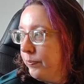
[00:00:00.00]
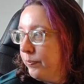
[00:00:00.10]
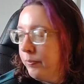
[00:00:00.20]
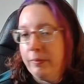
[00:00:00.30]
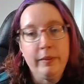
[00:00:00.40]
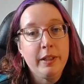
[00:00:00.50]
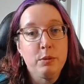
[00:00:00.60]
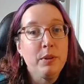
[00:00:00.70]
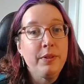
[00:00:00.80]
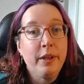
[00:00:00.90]
And that's
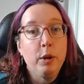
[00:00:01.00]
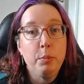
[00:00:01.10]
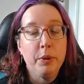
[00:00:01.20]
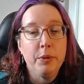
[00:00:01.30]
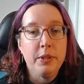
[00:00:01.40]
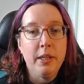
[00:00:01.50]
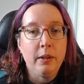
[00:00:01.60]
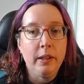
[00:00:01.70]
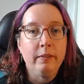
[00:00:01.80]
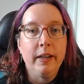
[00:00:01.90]
with the helper who's now
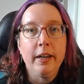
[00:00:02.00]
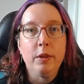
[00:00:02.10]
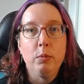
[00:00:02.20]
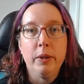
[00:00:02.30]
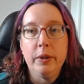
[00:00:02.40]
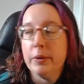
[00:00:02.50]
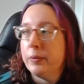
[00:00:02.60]
glaring out the window.